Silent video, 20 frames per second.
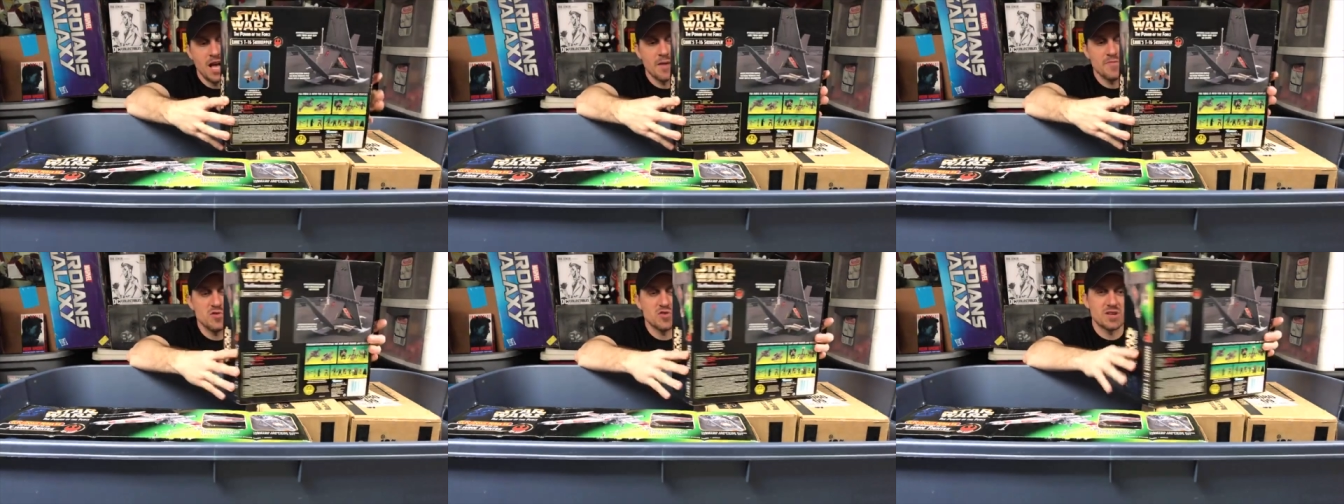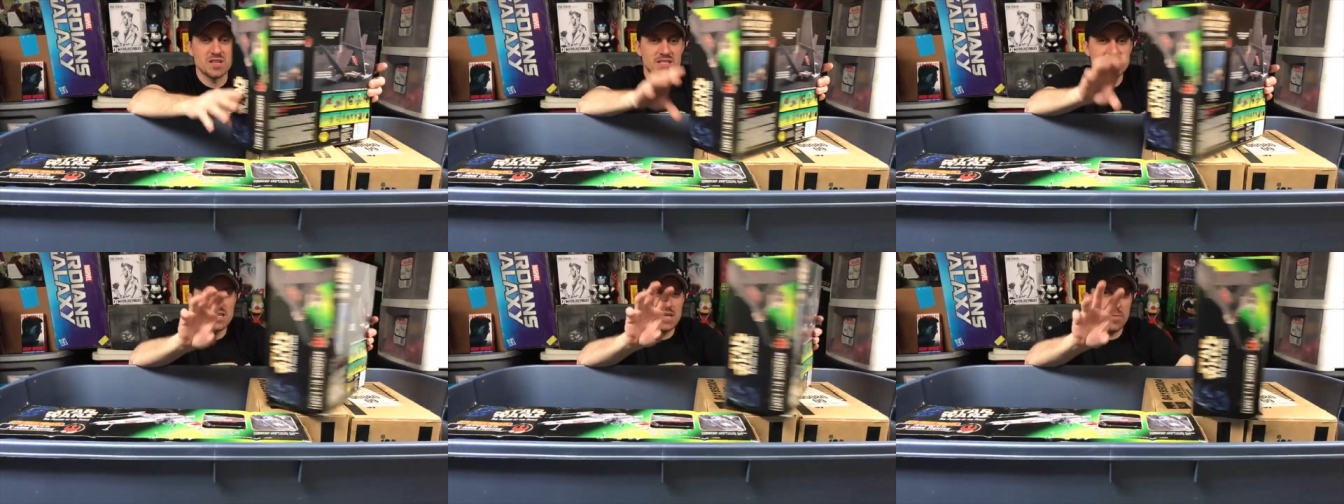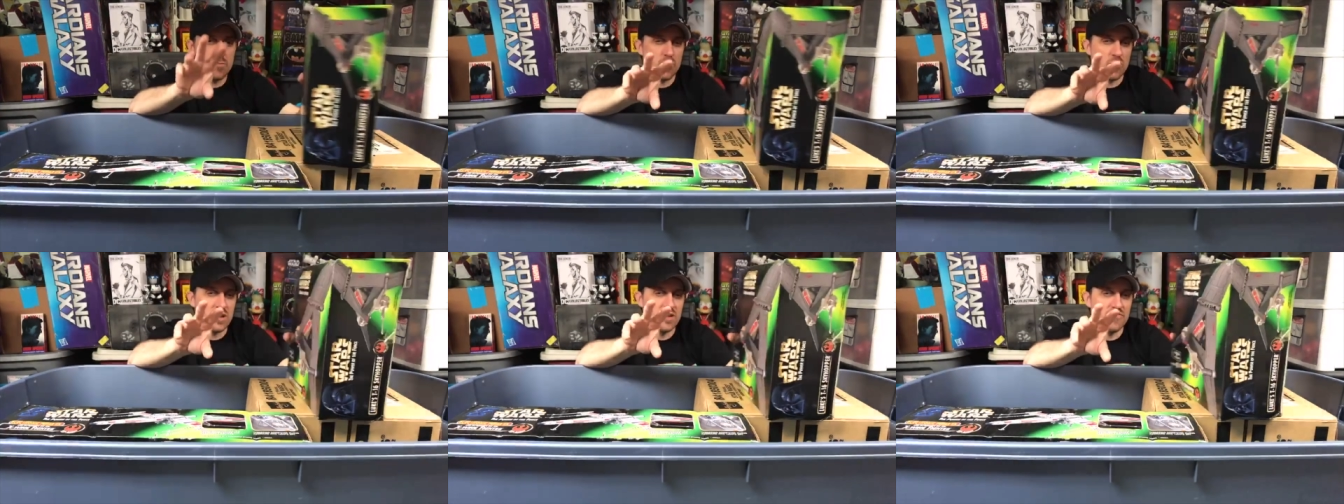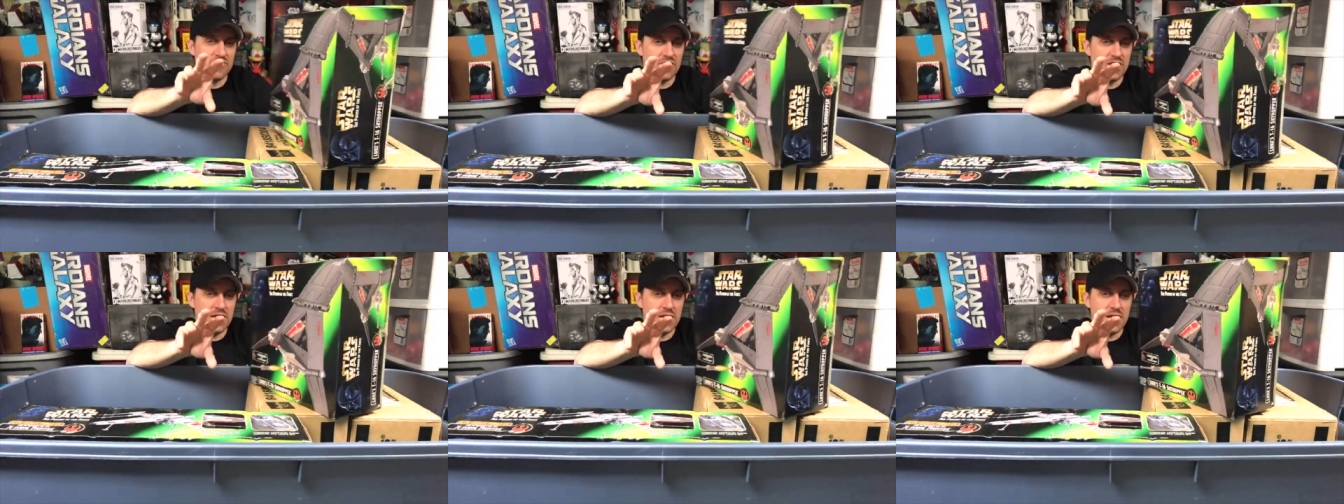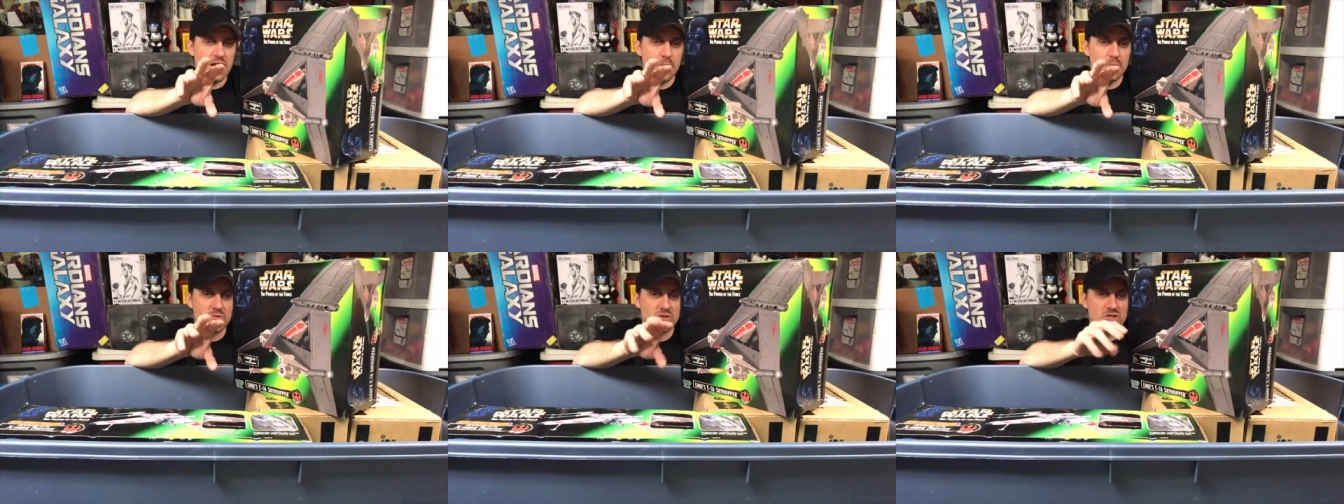You can see it briefly in
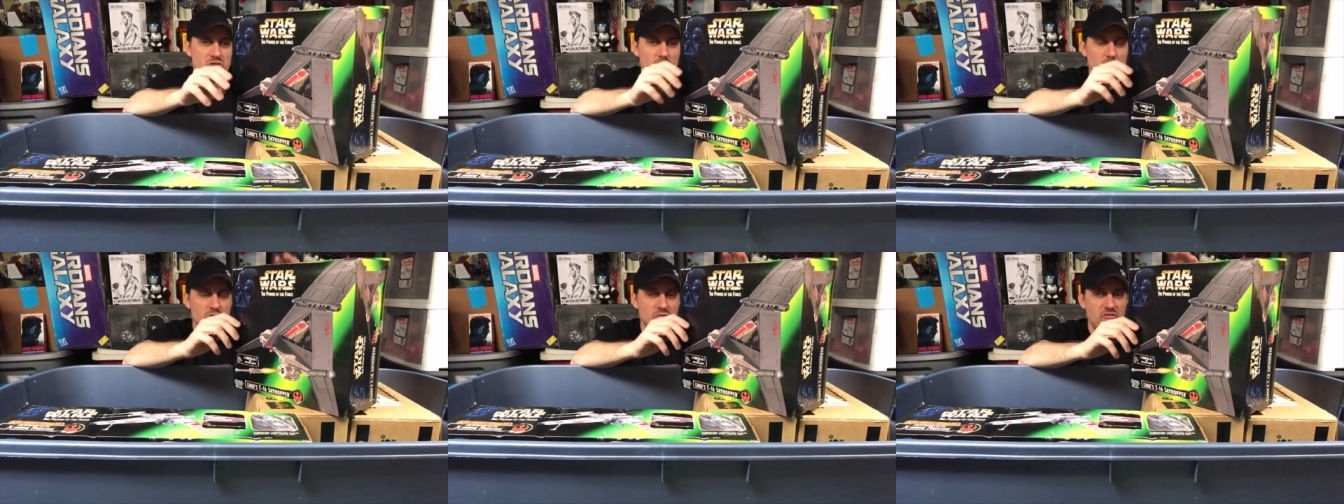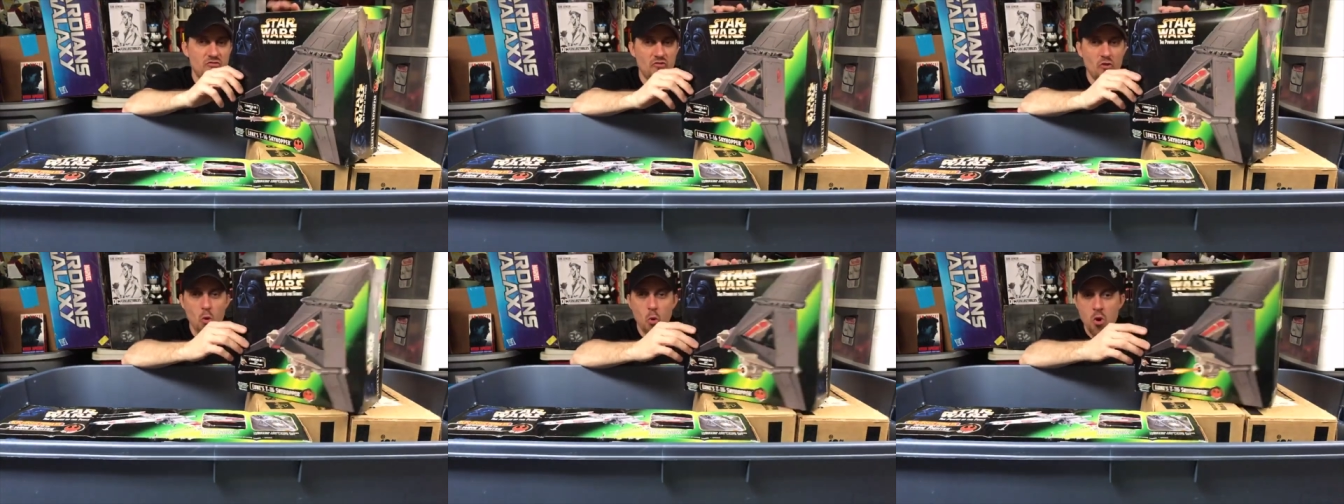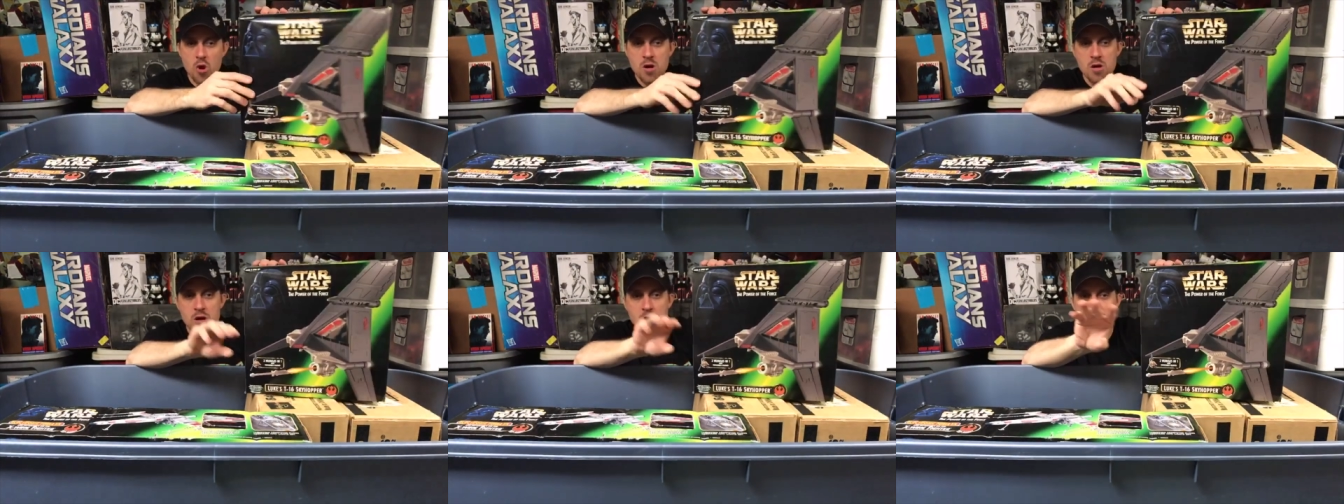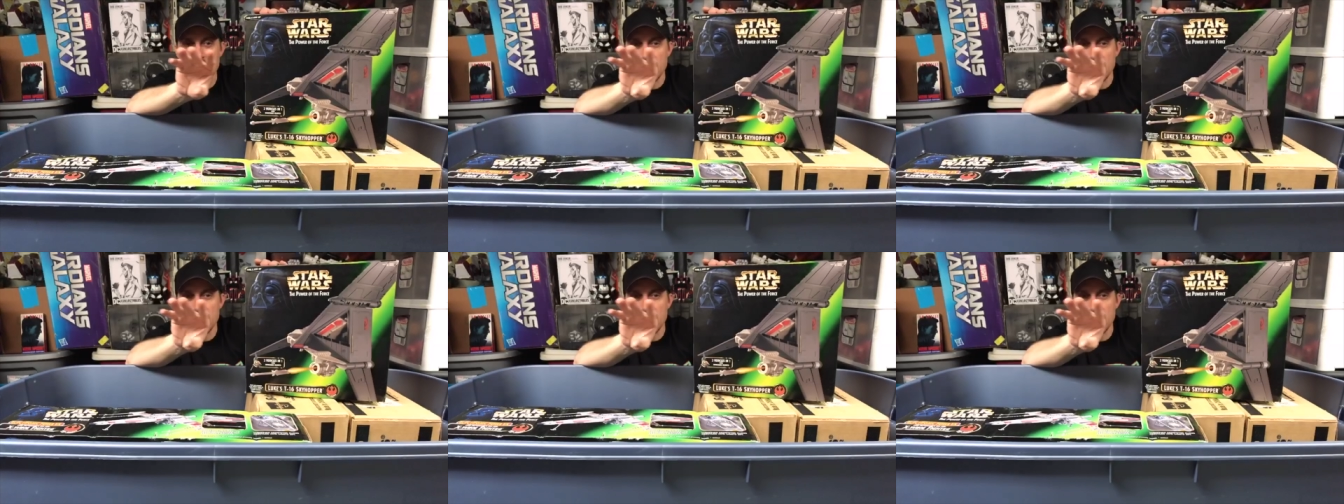episode 4.